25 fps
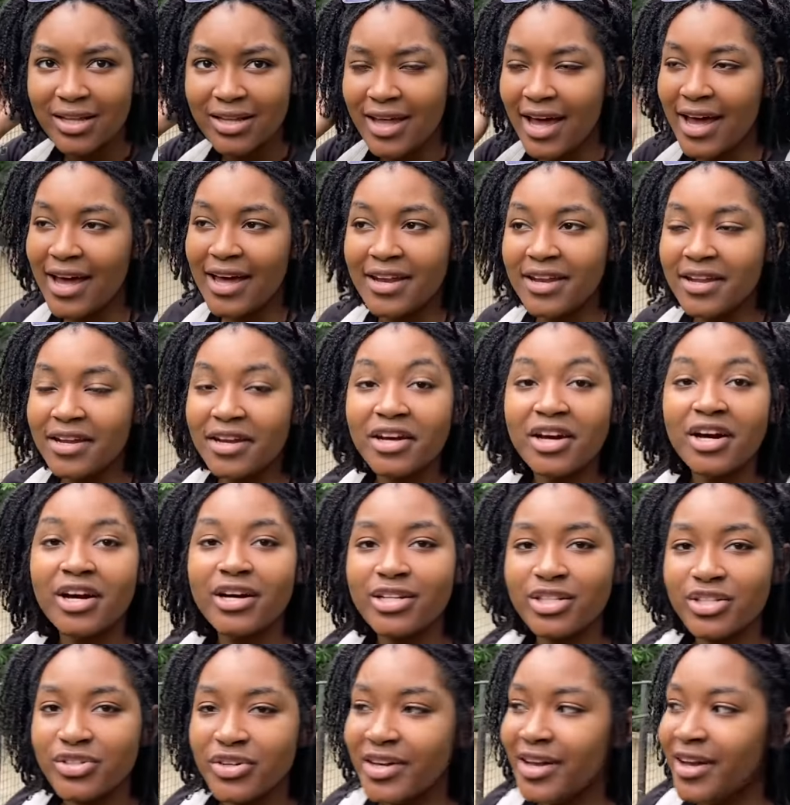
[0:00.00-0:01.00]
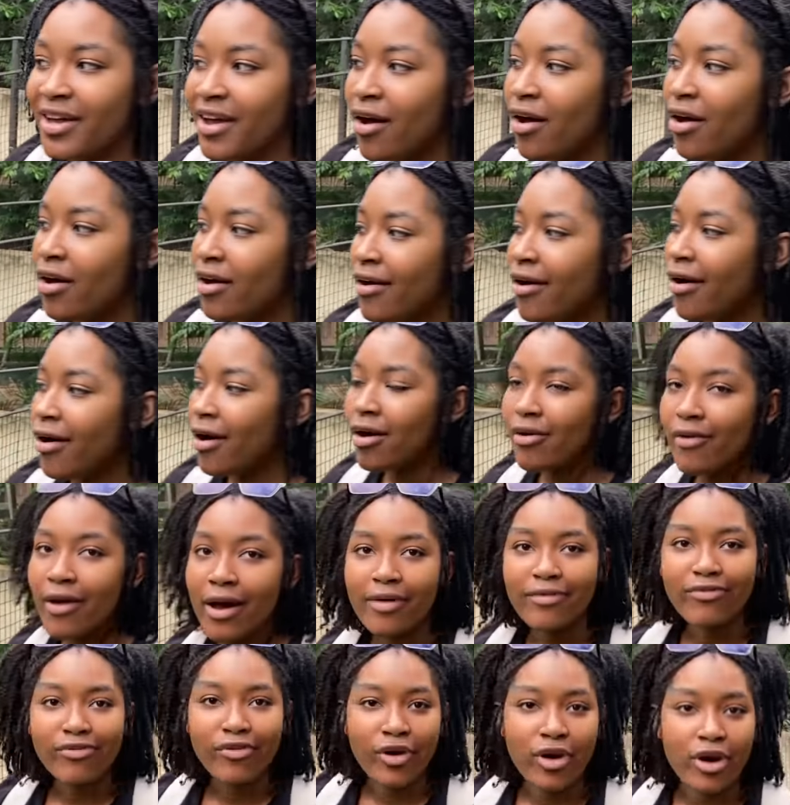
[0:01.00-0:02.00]
That and in the country. All
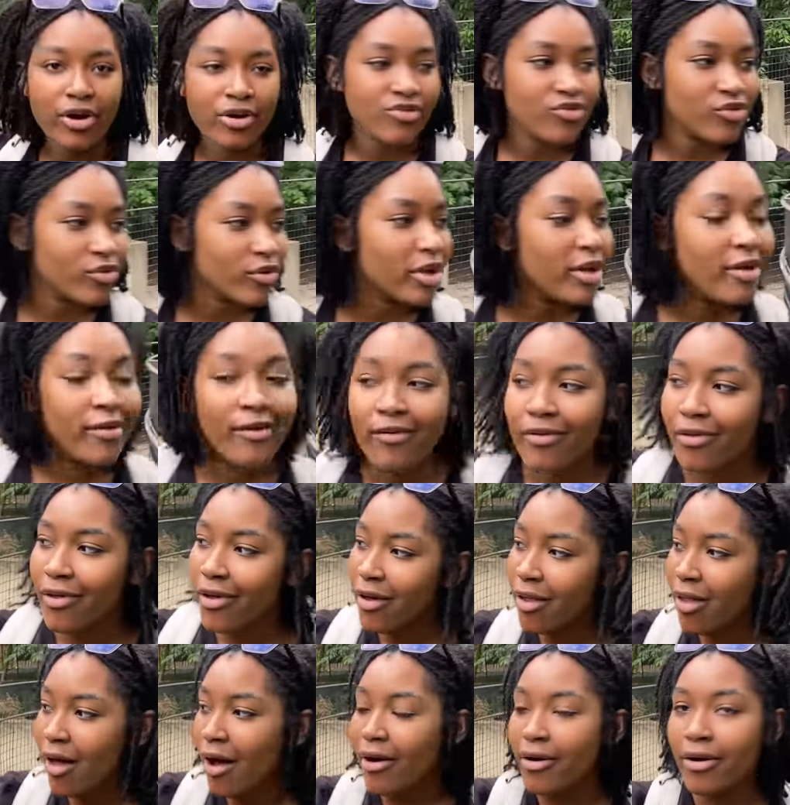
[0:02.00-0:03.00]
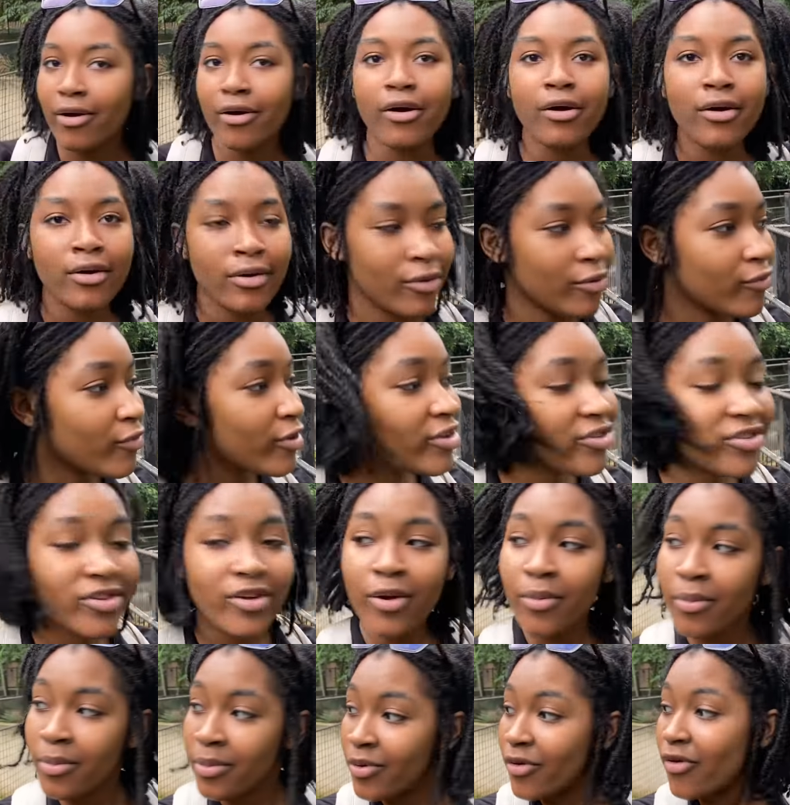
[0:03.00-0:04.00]
right, in the country, they ought to wrestle
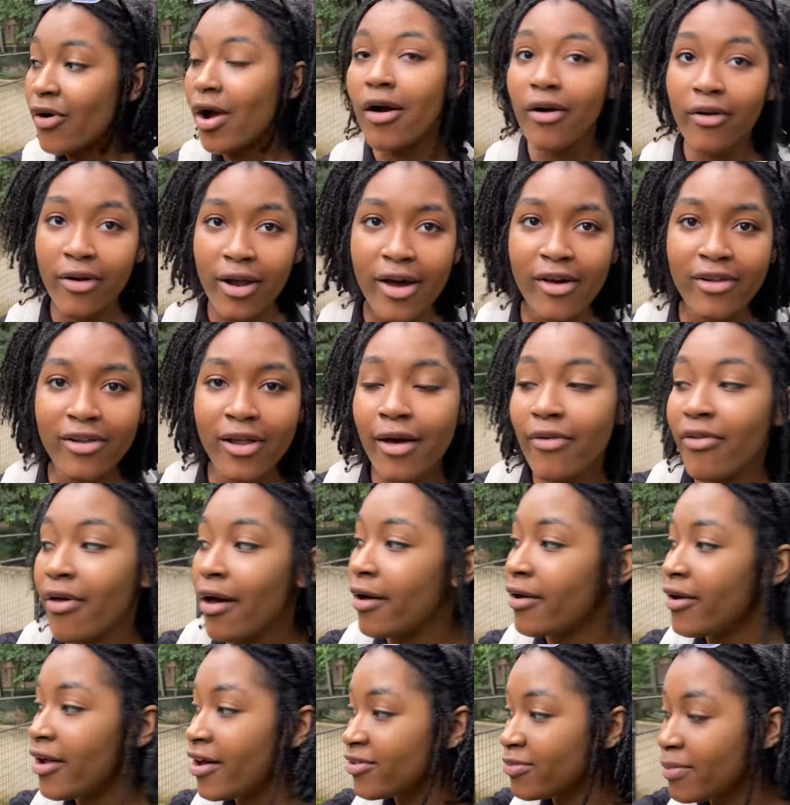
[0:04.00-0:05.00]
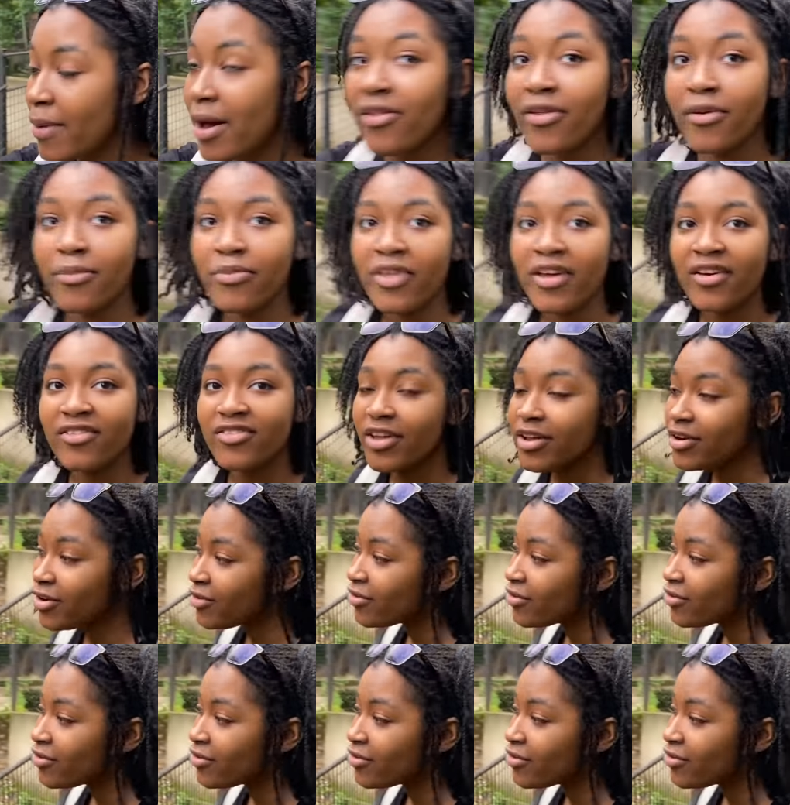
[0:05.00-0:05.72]
them crocodiles a lot. Like, that's about them things.